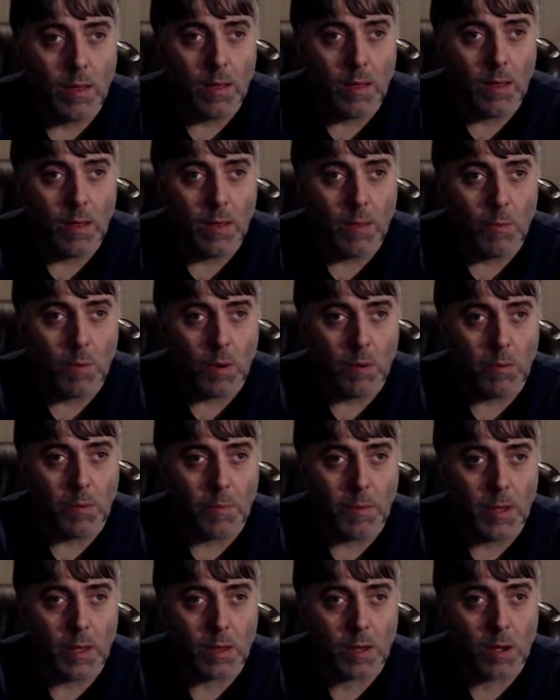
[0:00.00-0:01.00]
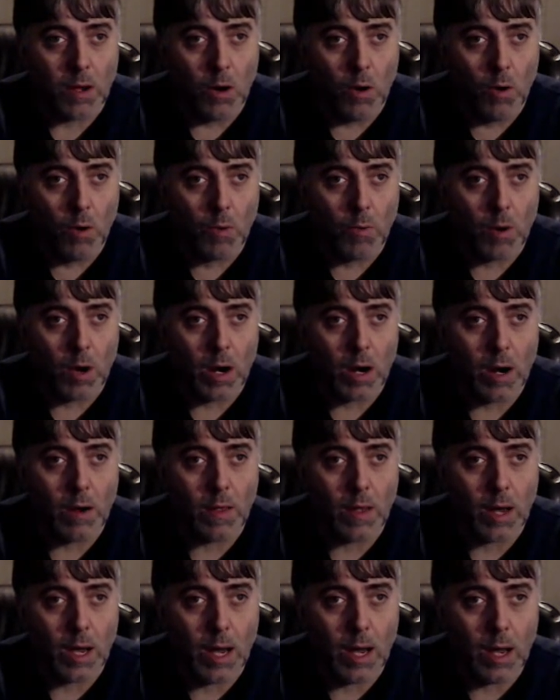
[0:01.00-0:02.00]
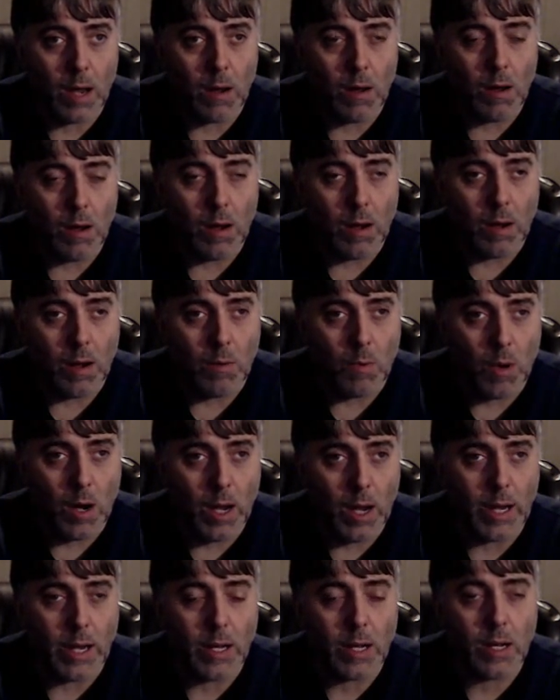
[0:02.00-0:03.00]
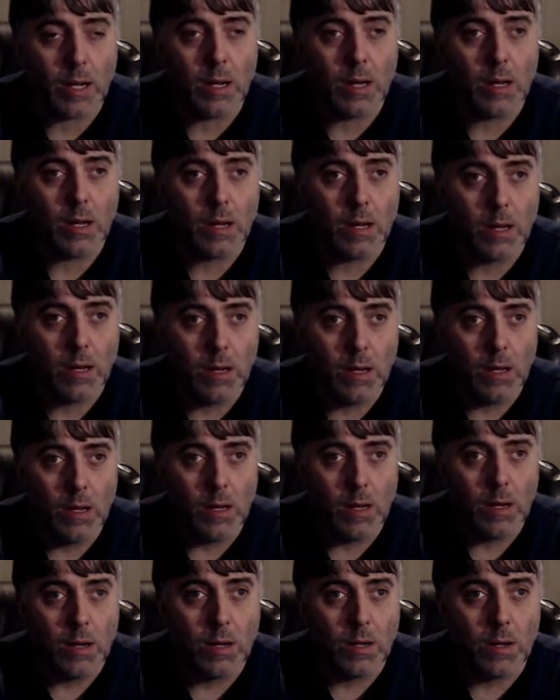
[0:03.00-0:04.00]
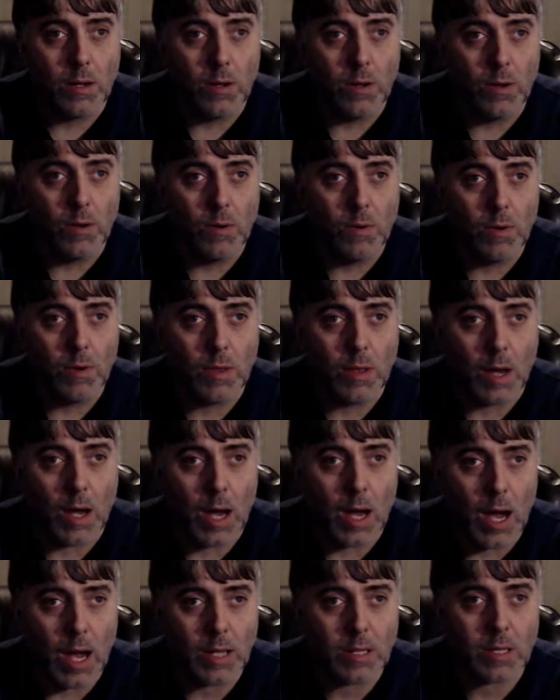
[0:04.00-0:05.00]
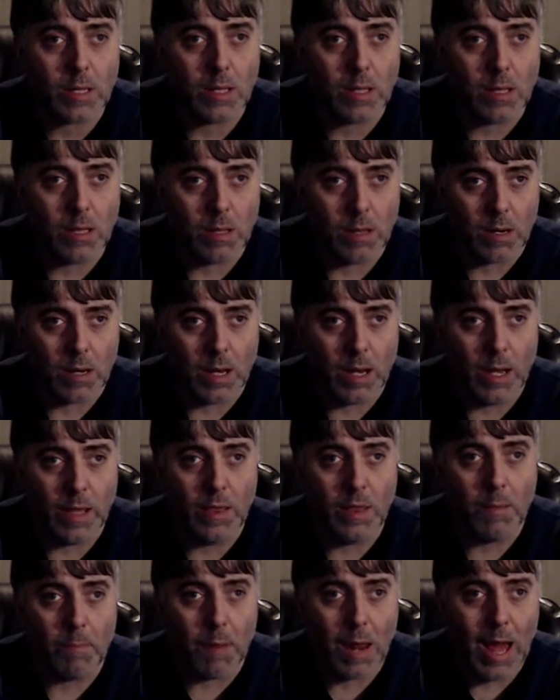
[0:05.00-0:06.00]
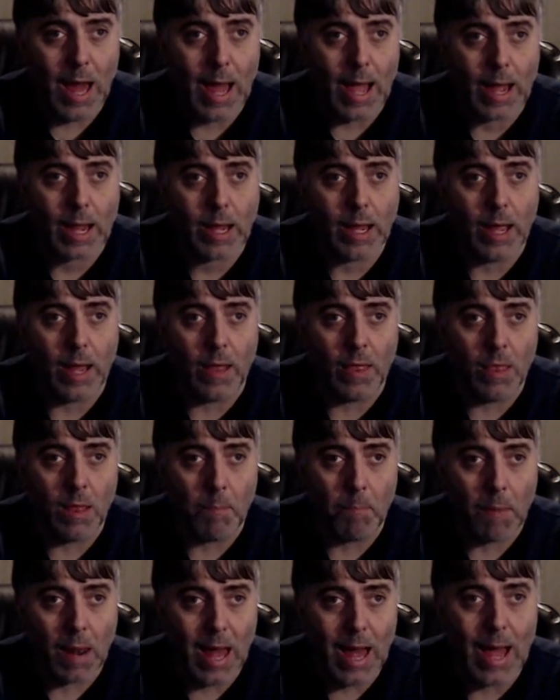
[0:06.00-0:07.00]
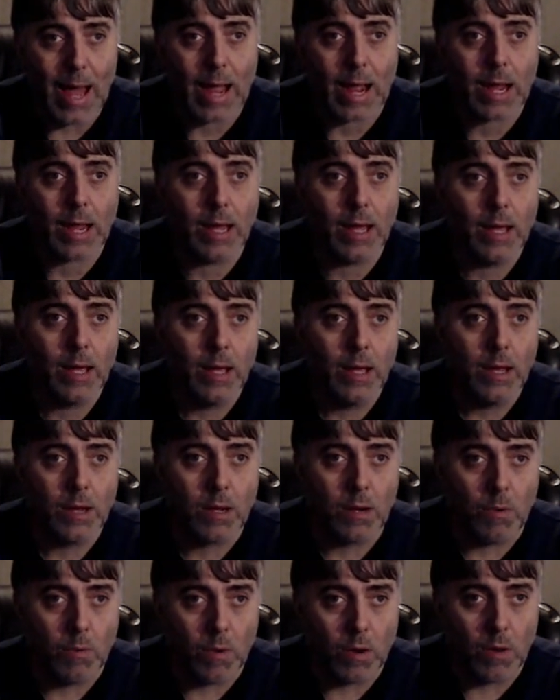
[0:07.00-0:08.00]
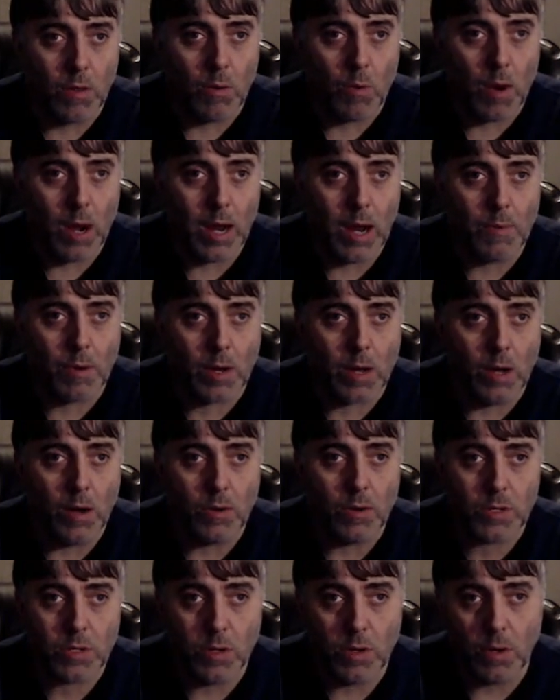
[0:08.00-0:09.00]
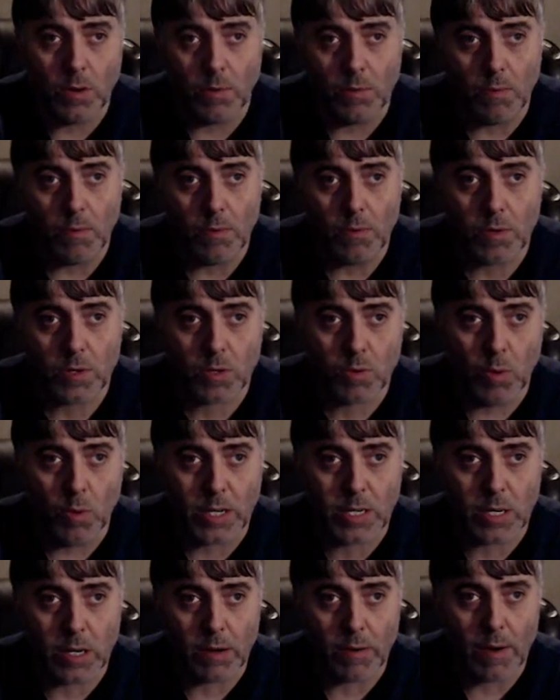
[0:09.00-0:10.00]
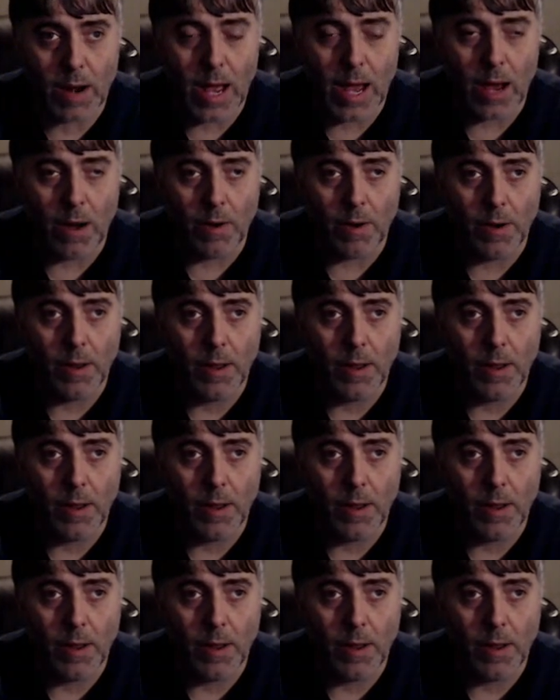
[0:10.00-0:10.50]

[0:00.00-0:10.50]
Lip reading: what would be the cold wire, the hot, white, to the hot line, the black, and the black to where the white would go. So you switch it around,